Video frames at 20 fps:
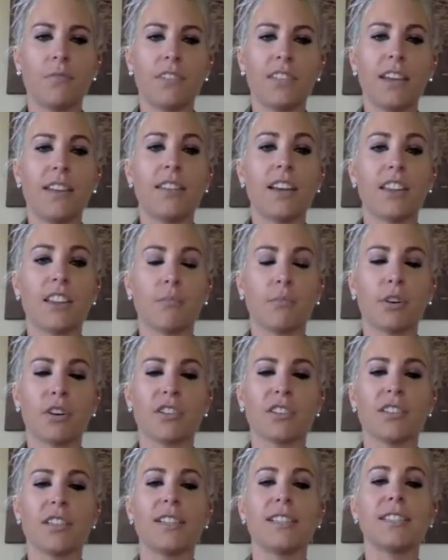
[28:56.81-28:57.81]
get the other
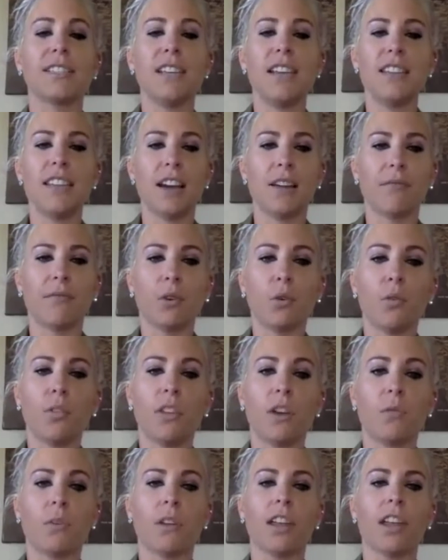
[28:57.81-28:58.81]
person to see them for who
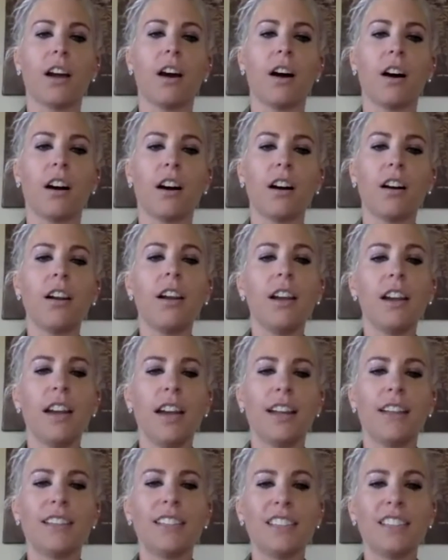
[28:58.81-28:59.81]
they really are
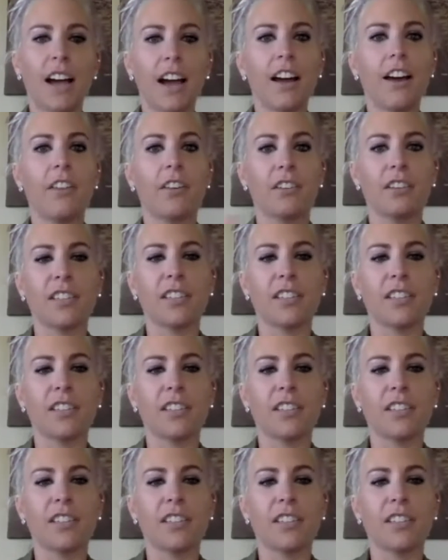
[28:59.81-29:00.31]
and see that other